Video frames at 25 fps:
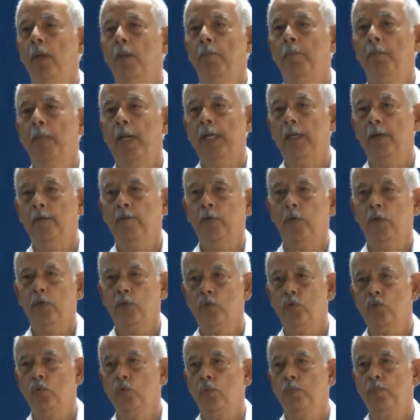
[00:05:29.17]

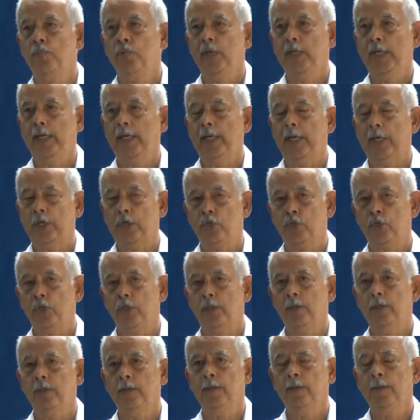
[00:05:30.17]
manifesto
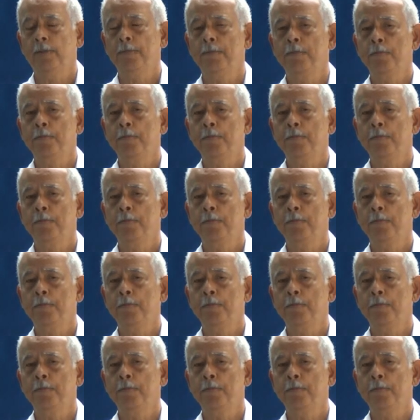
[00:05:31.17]
pre-election,